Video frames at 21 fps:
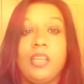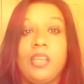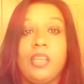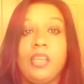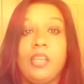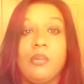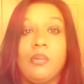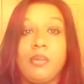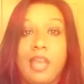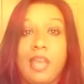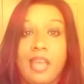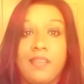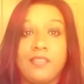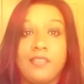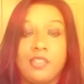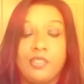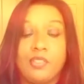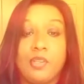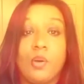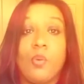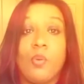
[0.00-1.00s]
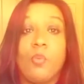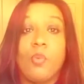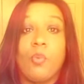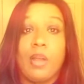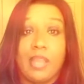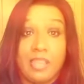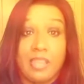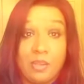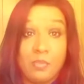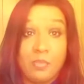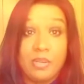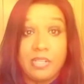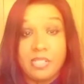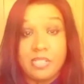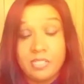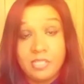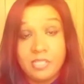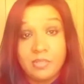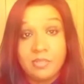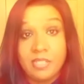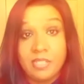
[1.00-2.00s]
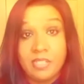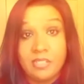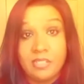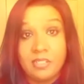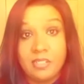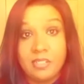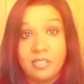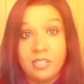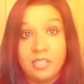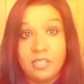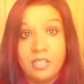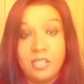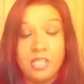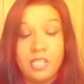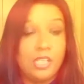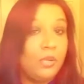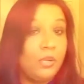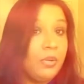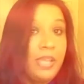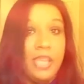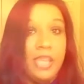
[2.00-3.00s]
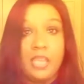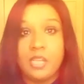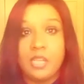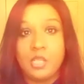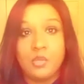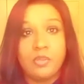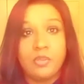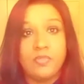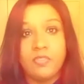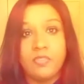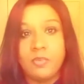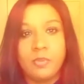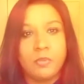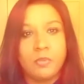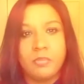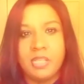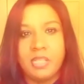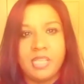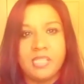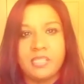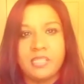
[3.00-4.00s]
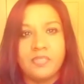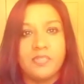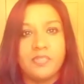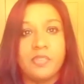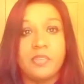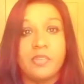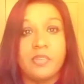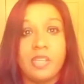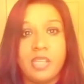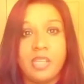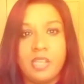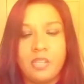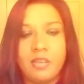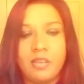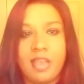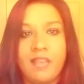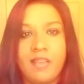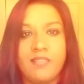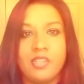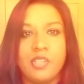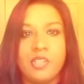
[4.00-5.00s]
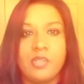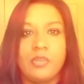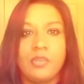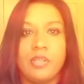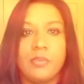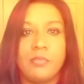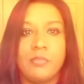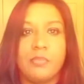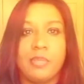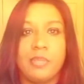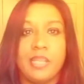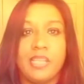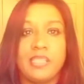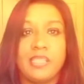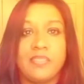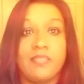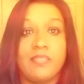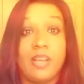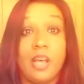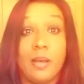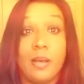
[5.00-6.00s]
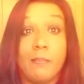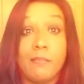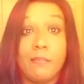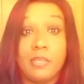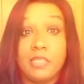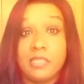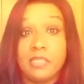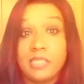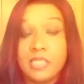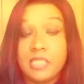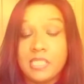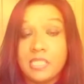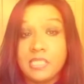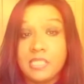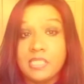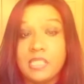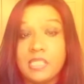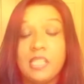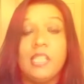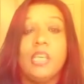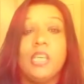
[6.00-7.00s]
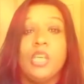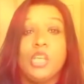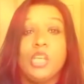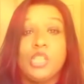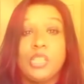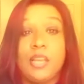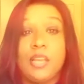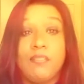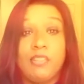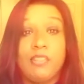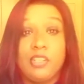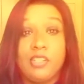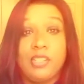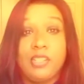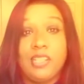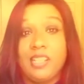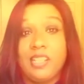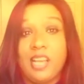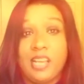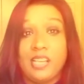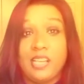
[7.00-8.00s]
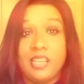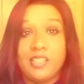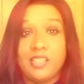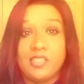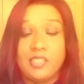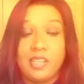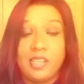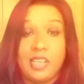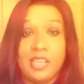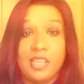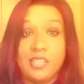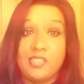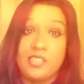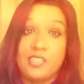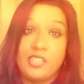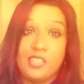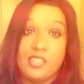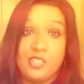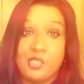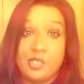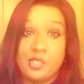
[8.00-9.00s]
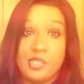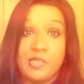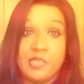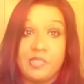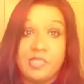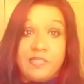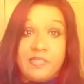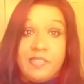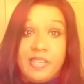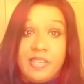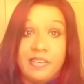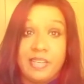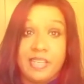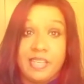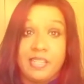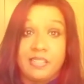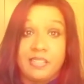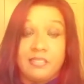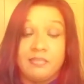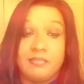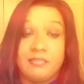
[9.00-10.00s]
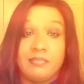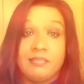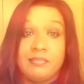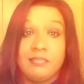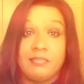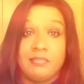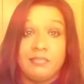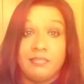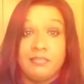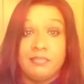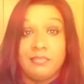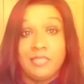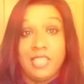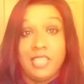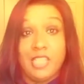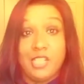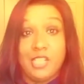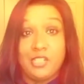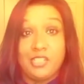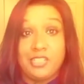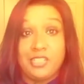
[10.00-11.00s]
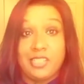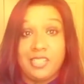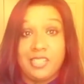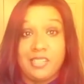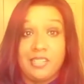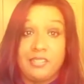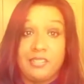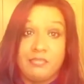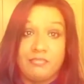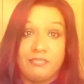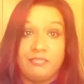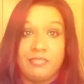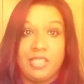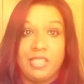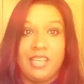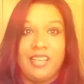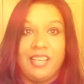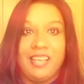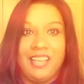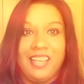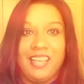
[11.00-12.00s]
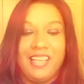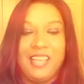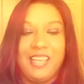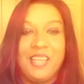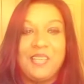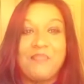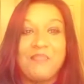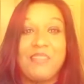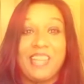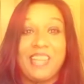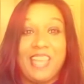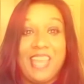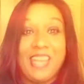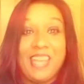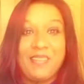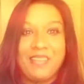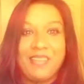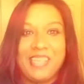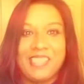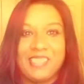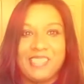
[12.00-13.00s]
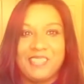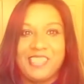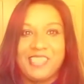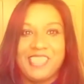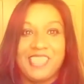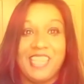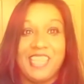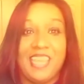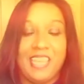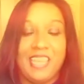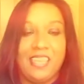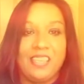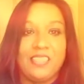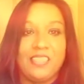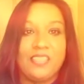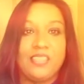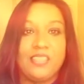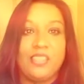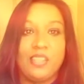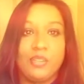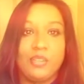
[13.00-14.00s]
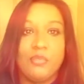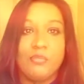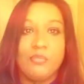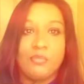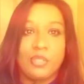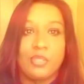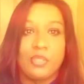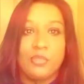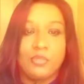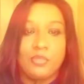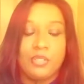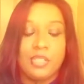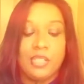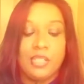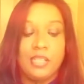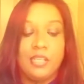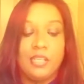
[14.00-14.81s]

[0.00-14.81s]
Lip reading: You have to know why you want to do it. You can't do it from a place of greed. You have to do it in a place of humbleness. So I've learned a lot yesterday. Yesterday's journey was very interesting. But anyway, so today is new moon.